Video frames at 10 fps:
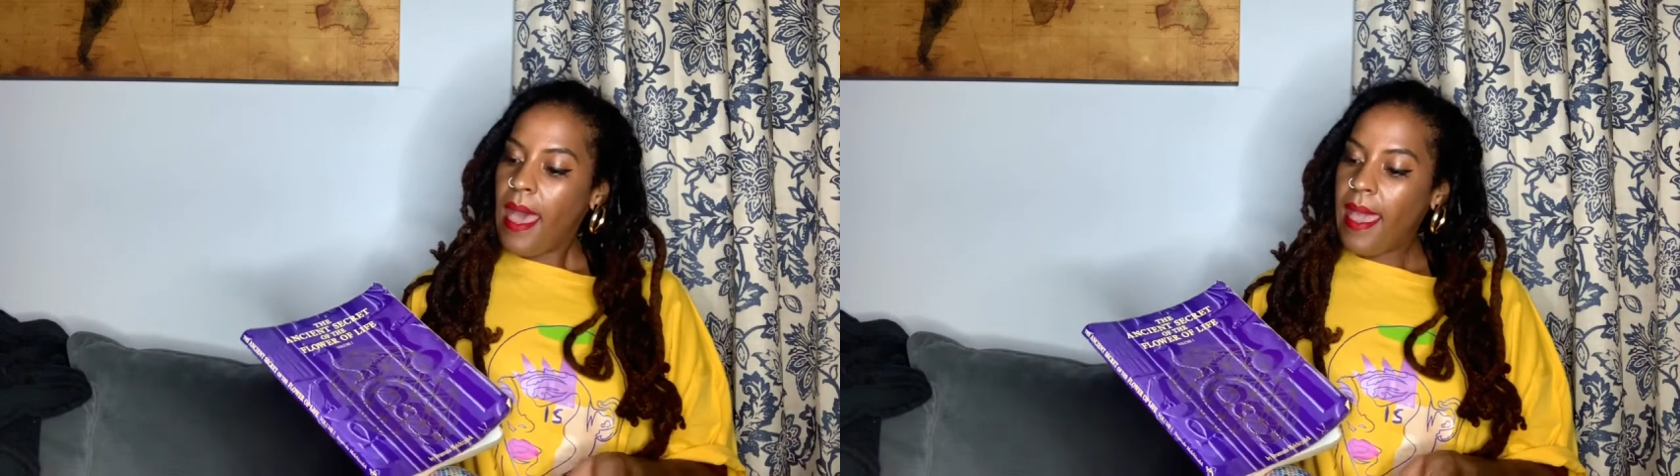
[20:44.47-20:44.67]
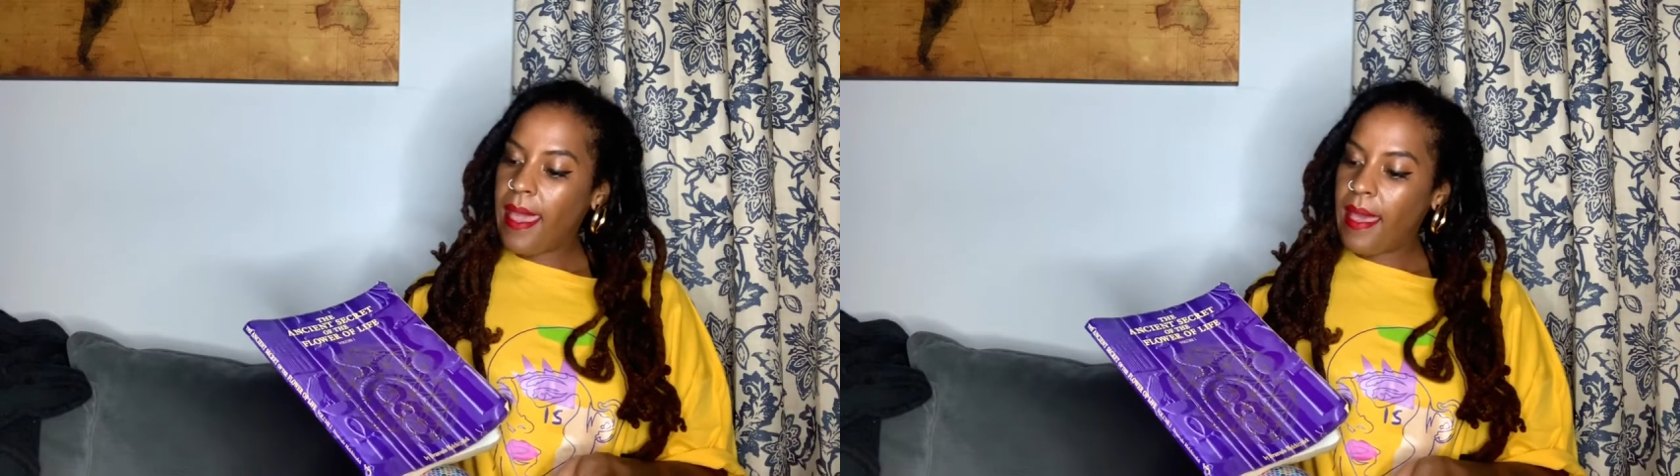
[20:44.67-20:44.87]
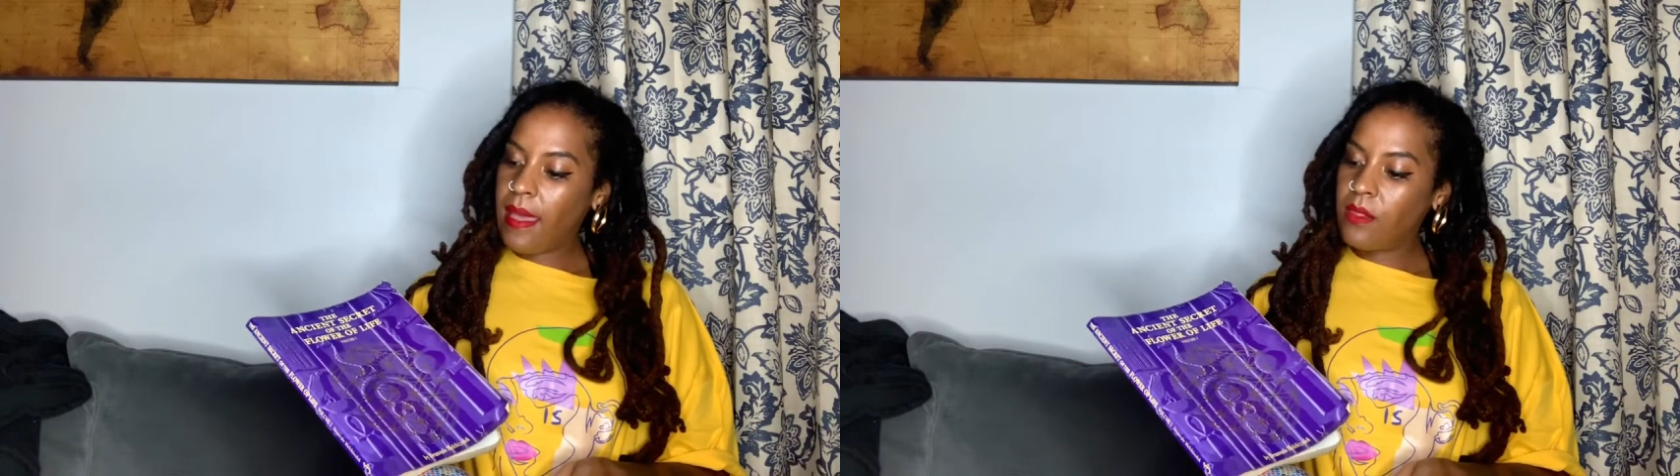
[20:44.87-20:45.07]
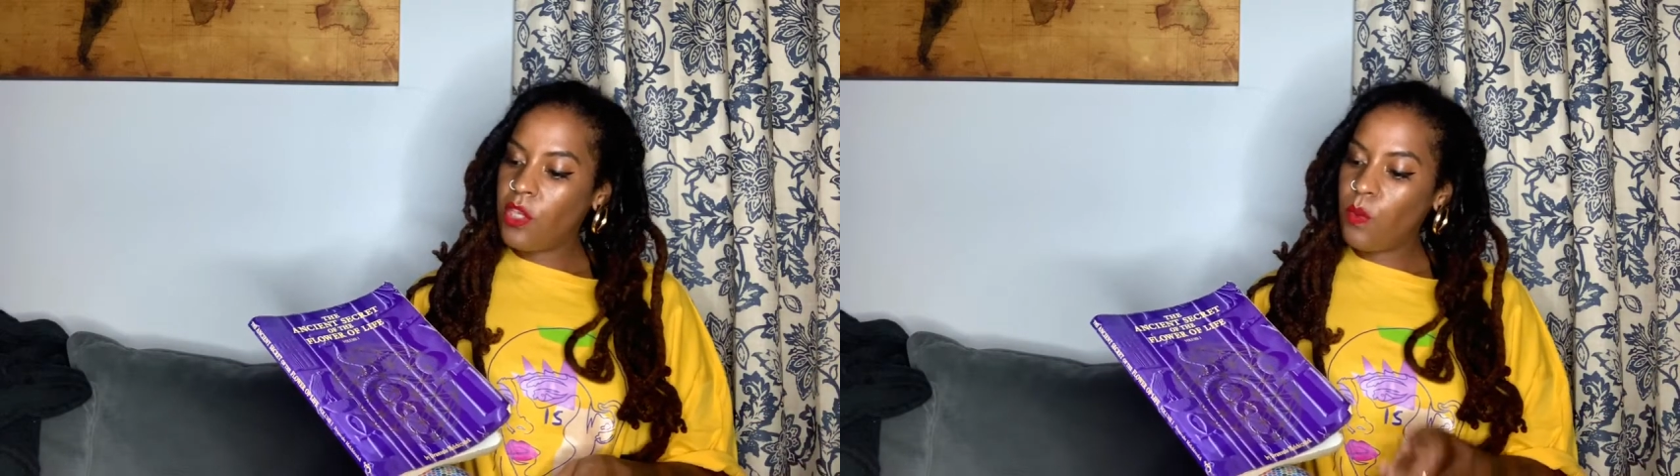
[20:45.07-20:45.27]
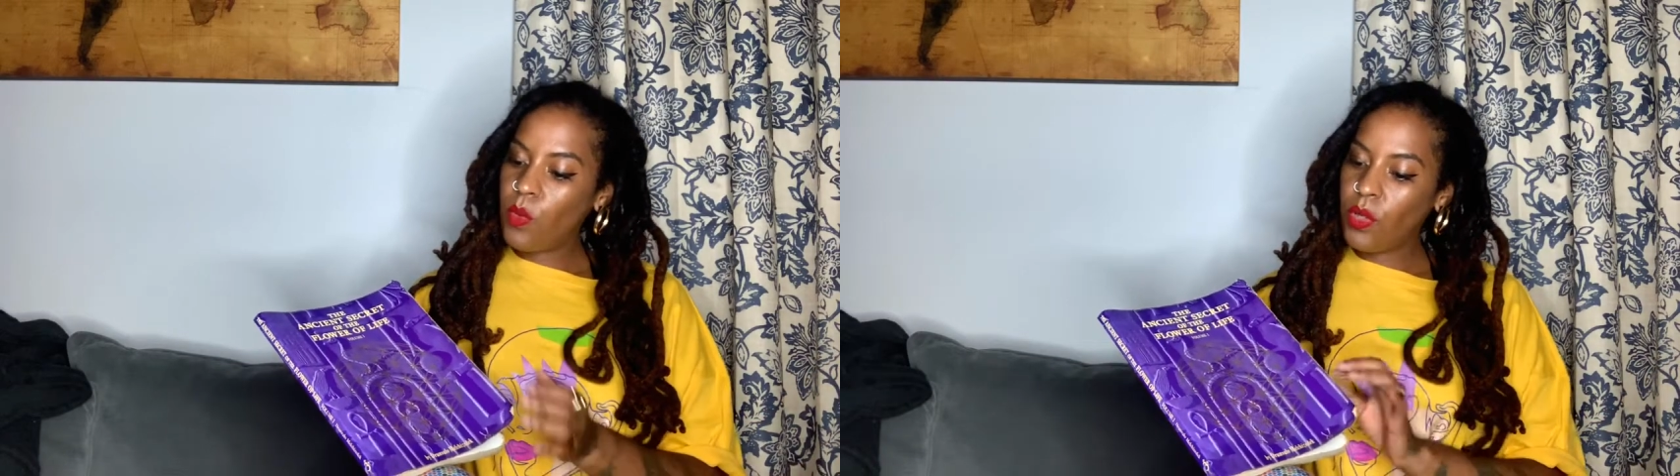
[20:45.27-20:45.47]
And the
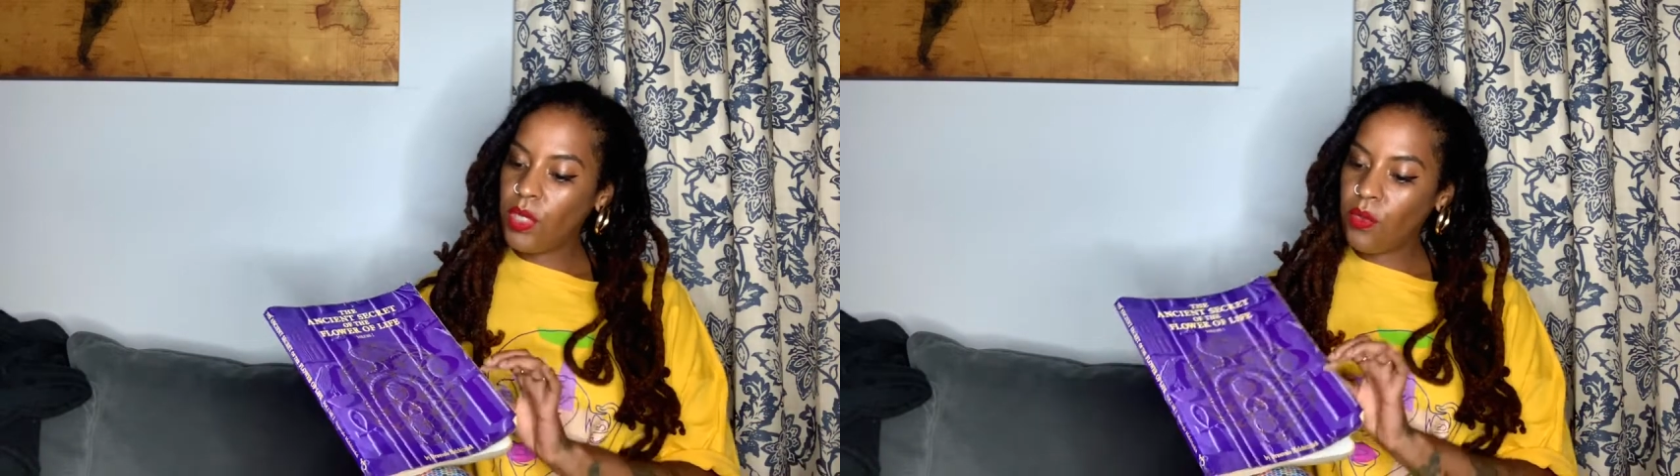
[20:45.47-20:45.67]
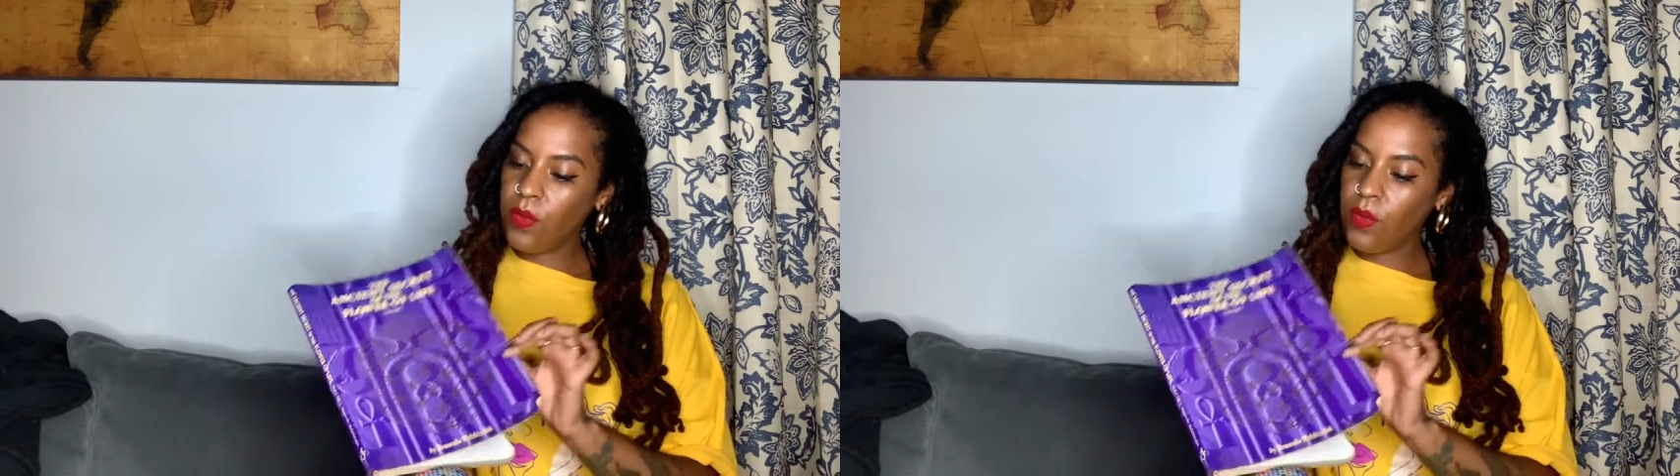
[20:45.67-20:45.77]
more you